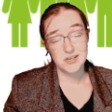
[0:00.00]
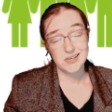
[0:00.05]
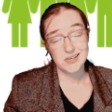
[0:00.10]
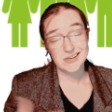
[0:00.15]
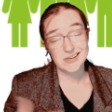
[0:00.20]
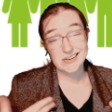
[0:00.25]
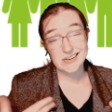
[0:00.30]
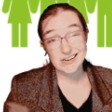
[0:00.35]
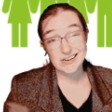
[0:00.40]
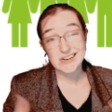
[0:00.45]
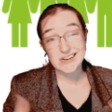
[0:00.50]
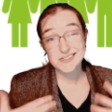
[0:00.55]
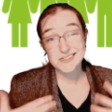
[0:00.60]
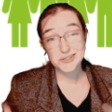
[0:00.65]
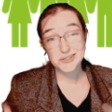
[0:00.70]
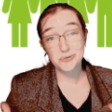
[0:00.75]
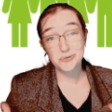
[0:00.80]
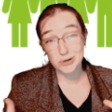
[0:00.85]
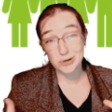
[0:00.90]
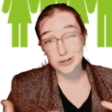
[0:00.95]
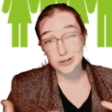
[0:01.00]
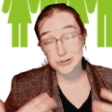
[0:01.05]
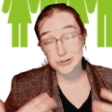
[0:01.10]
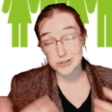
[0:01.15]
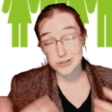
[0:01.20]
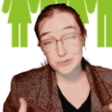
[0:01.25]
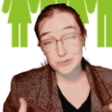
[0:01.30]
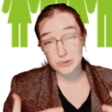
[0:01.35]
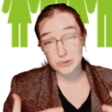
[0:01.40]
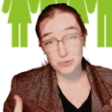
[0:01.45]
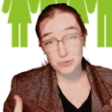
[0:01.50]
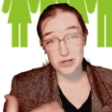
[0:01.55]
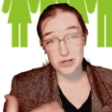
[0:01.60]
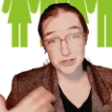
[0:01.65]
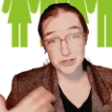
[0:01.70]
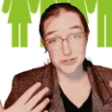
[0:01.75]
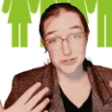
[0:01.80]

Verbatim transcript: In an ideal world, you would want your